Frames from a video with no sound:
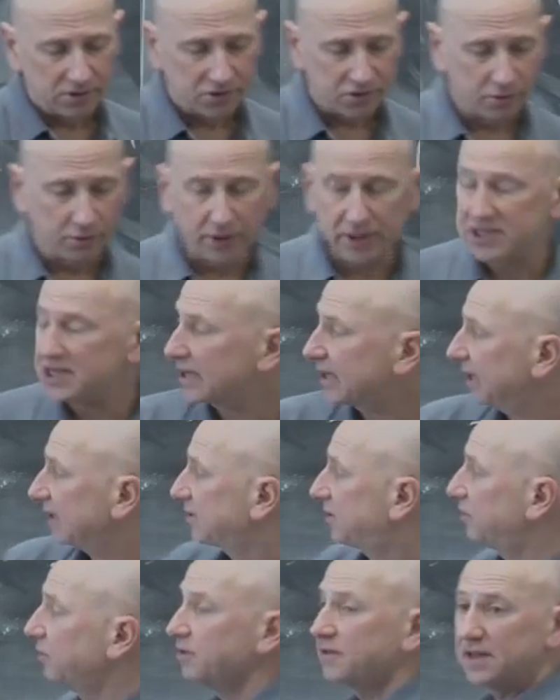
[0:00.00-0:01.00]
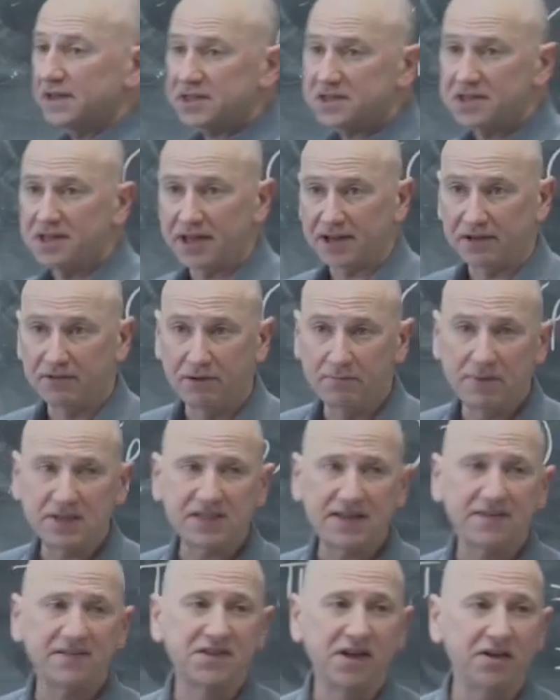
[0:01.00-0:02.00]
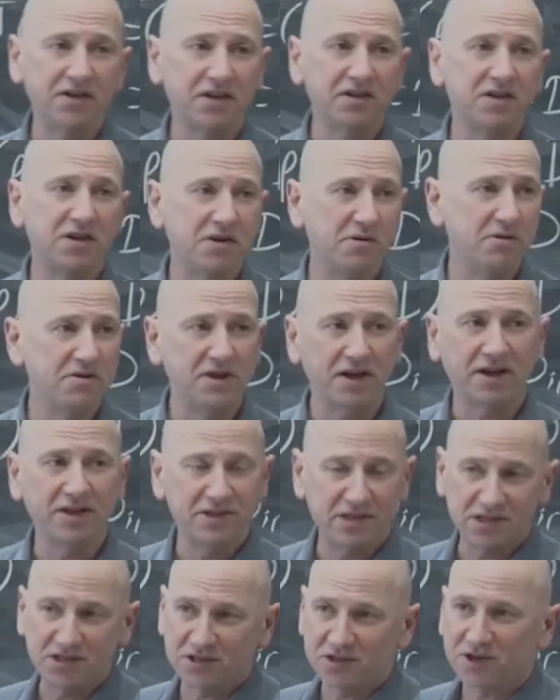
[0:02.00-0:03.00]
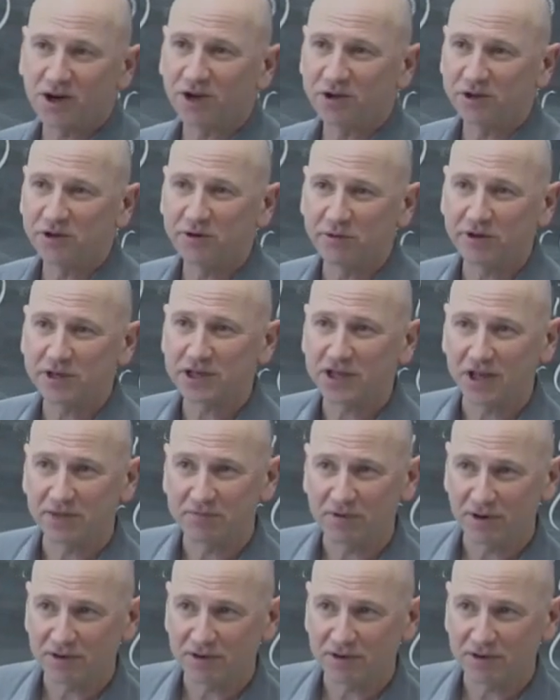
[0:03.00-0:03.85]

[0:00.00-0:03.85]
So what does that got to do with this thing? Well, it must have something to do with it because this is called a Dirichlet